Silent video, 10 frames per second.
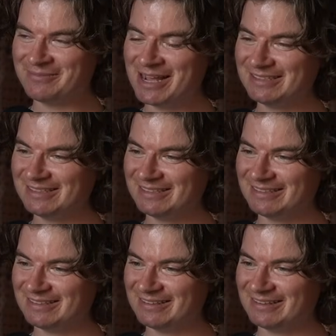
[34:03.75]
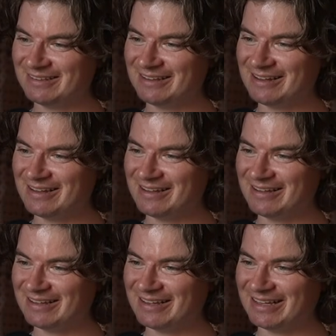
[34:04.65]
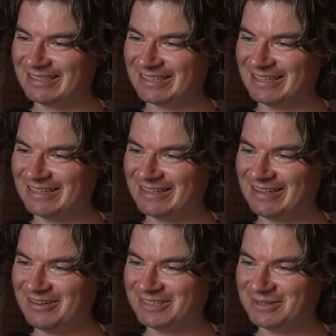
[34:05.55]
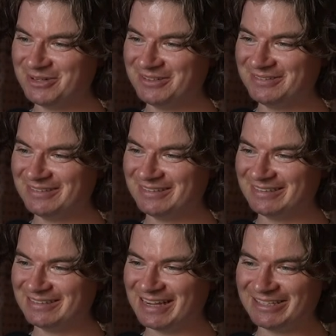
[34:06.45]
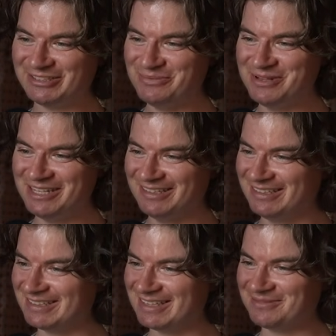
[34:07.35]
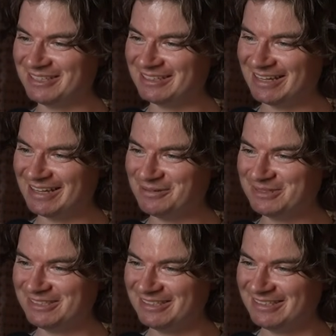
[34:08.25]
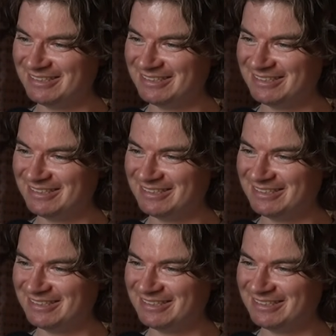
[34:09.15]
headmast as like oh someone I contributed to something I helped.